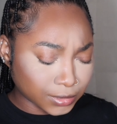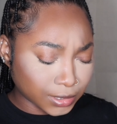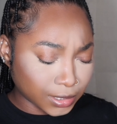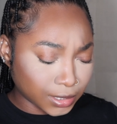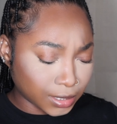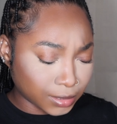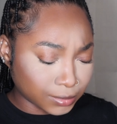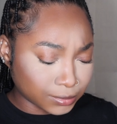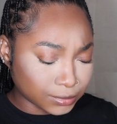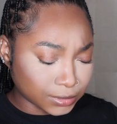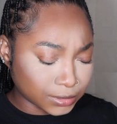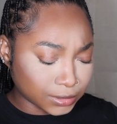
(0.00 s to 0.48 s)

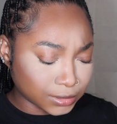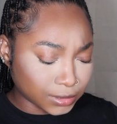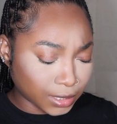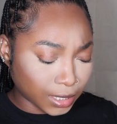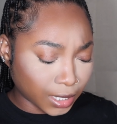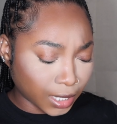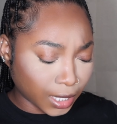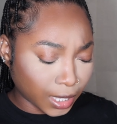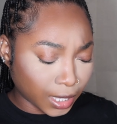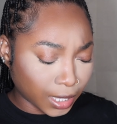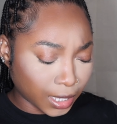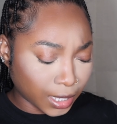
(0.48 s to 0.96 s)
And I'm
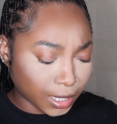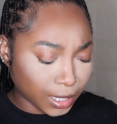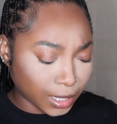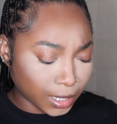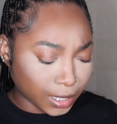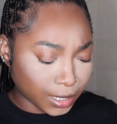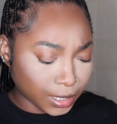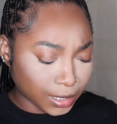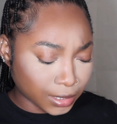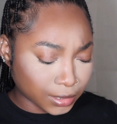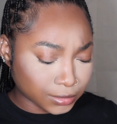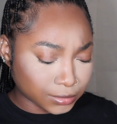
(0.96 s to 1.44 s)

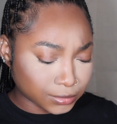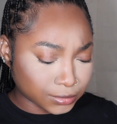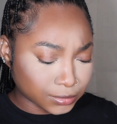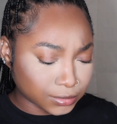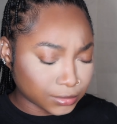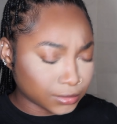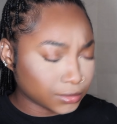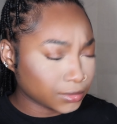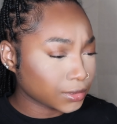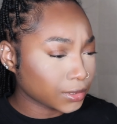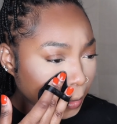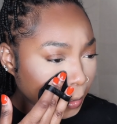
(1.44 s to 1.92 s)
scared.
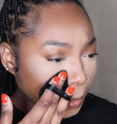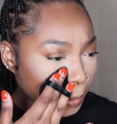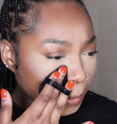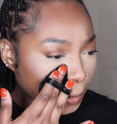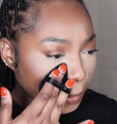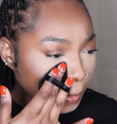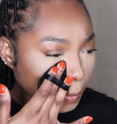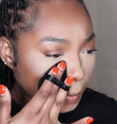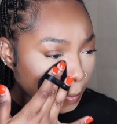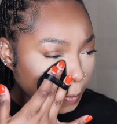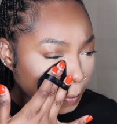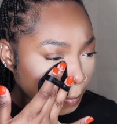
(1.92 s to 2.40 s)

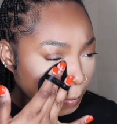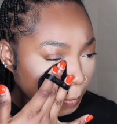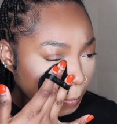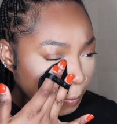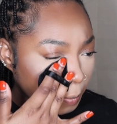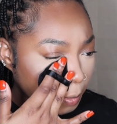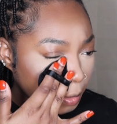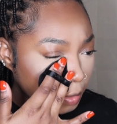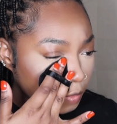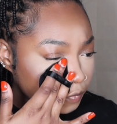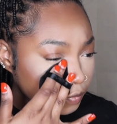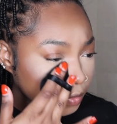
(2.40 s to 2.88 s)

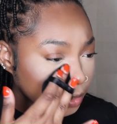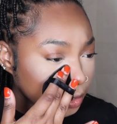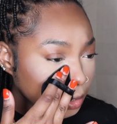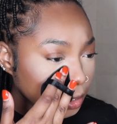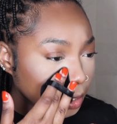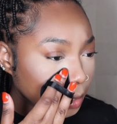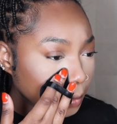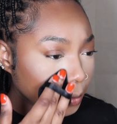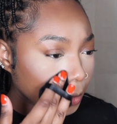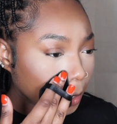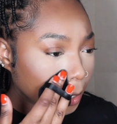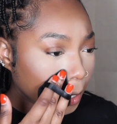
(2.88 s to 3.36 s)
What if it
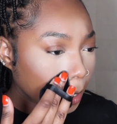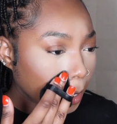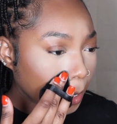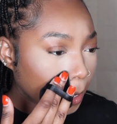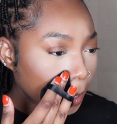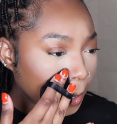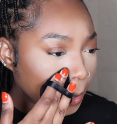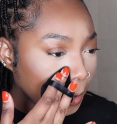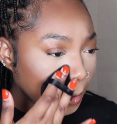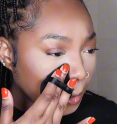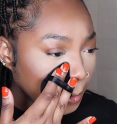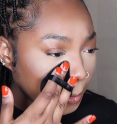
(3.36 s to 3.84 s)
look
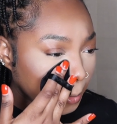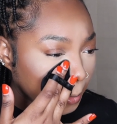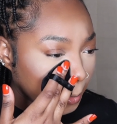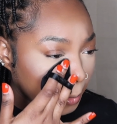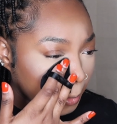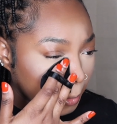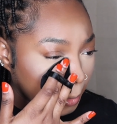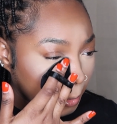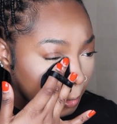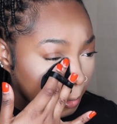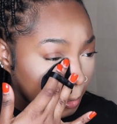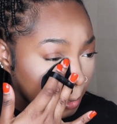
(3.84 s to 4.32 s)
bad?
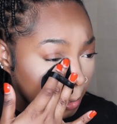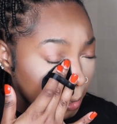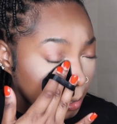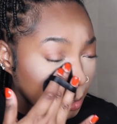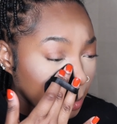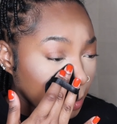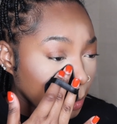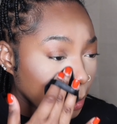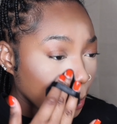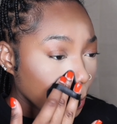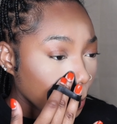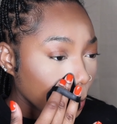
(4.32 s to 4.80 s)

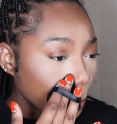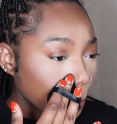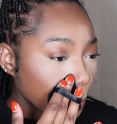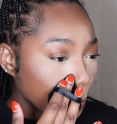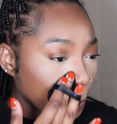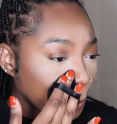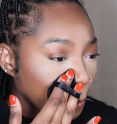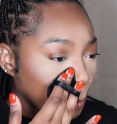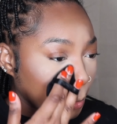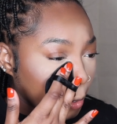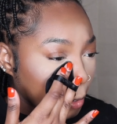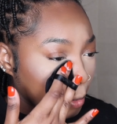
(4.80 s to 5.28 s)

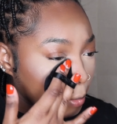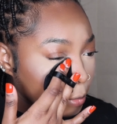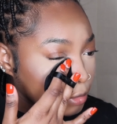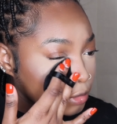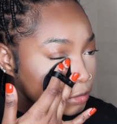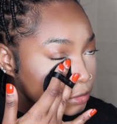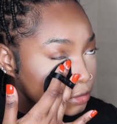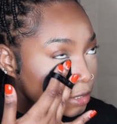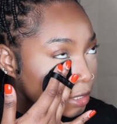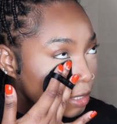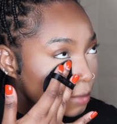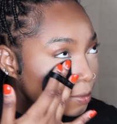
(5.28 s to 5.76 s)
What if
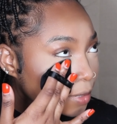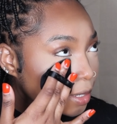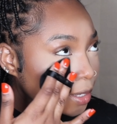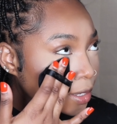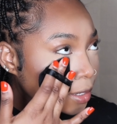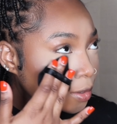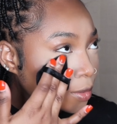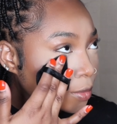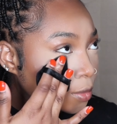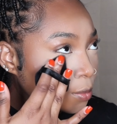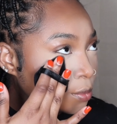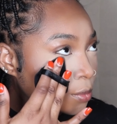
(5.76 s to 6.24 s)
this come
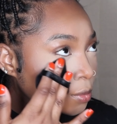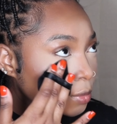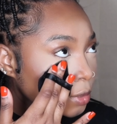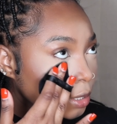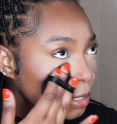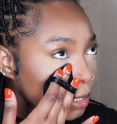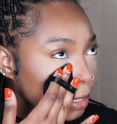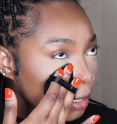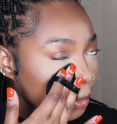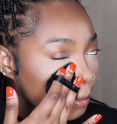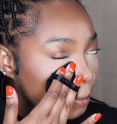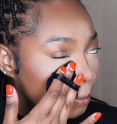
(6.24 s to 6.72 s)
out
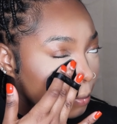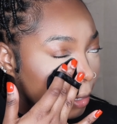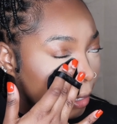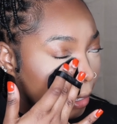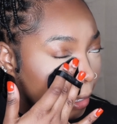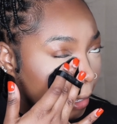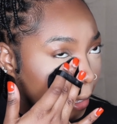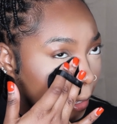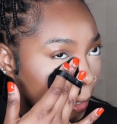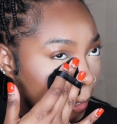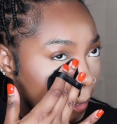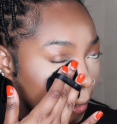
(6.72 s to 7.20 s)
looking
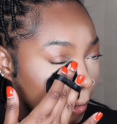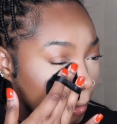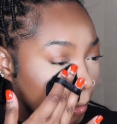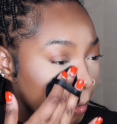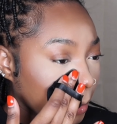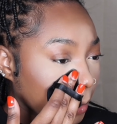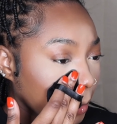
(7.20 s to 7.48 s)
bad?